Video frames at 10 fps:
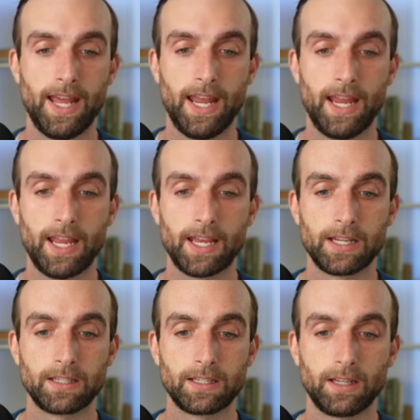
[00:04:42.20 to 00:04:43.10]

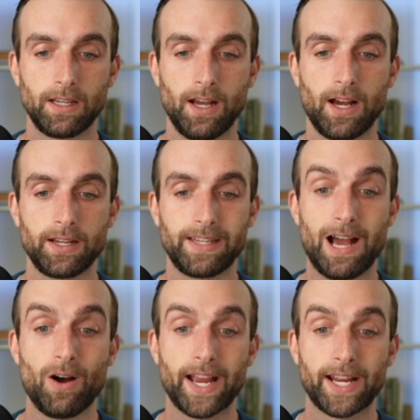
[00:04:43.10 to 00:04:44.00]
And uh,
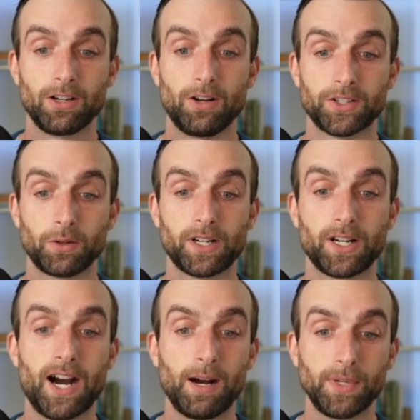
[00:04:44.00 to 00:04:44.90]
now I can also
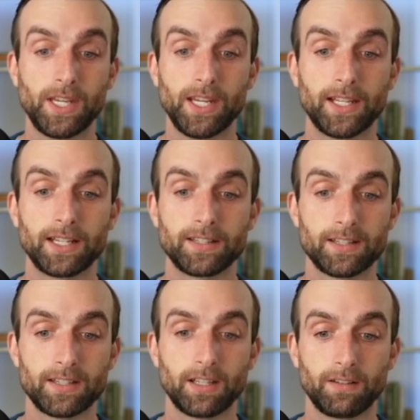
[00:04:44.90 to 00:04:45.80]
copy an
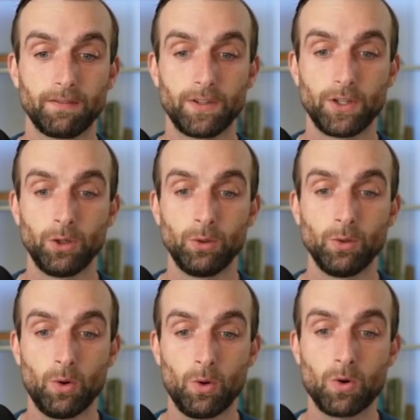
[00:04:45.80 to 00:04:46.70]
existing view,
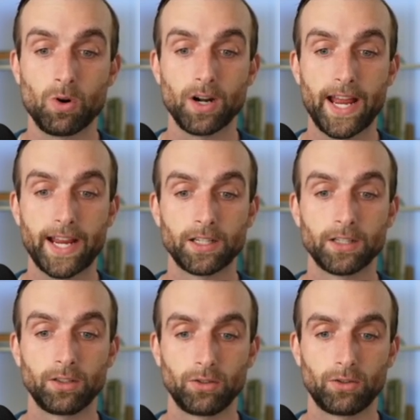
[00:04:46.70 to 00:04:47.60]
or I
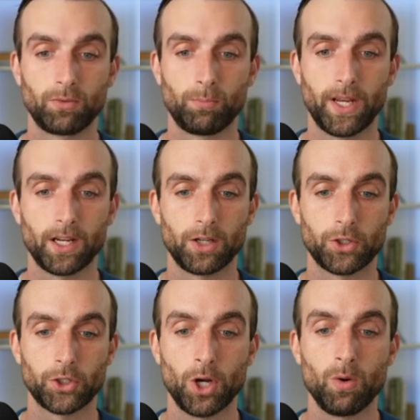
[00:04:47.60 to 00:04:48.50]
can pick
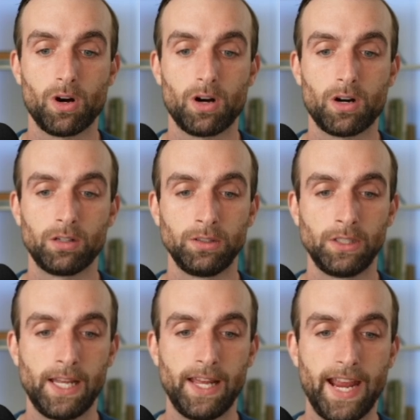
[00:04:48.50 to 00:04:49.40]
show all,
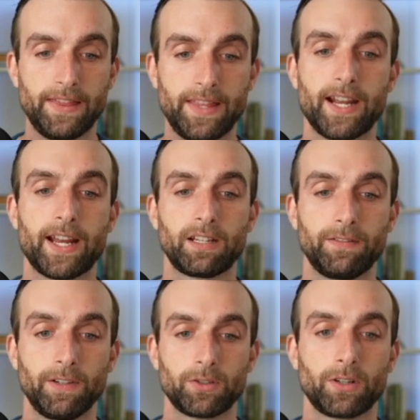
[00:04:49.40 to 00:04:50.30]
and then I can
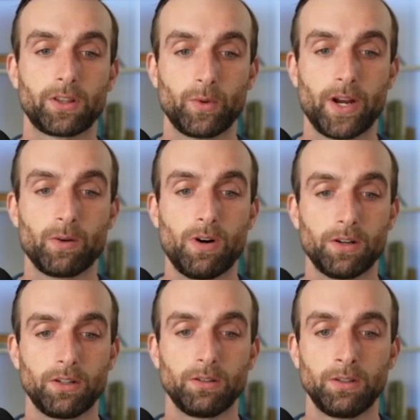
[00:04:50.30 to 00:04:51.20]
filter it the way I want
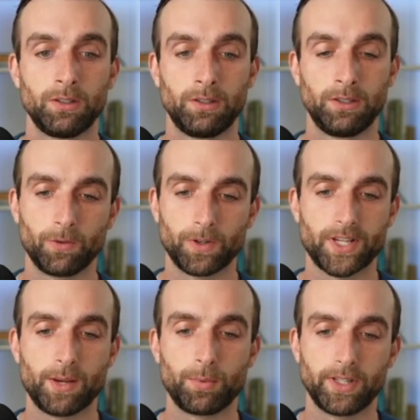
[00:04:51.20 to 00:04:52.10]
to. So for
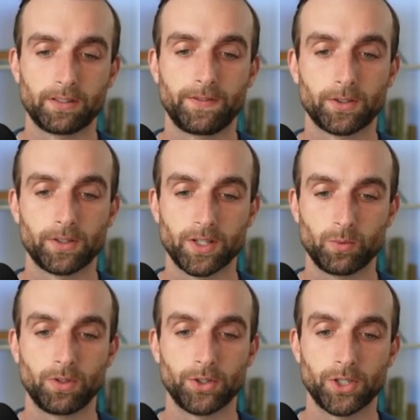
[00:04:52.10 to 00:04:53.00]
example, let's filter this
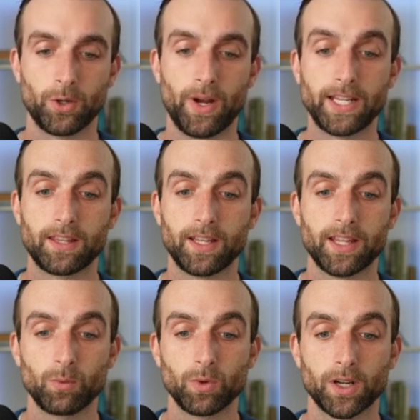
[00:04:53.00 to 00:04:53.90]
one to show anything
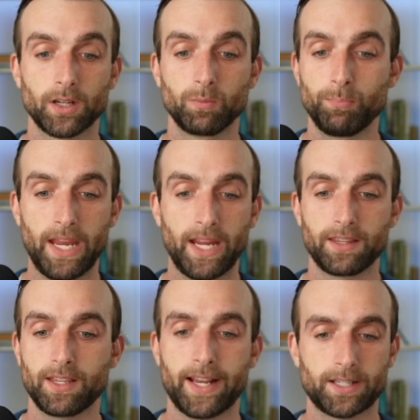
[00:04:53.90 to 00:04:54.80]
that we're going to make in
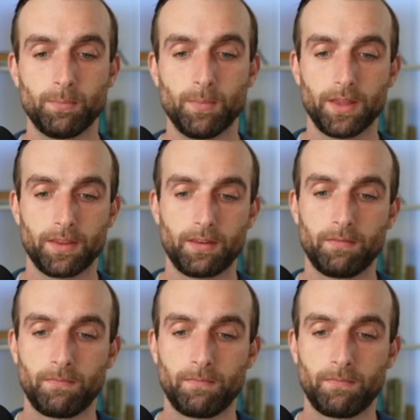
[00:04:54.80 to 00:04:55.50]
the next month.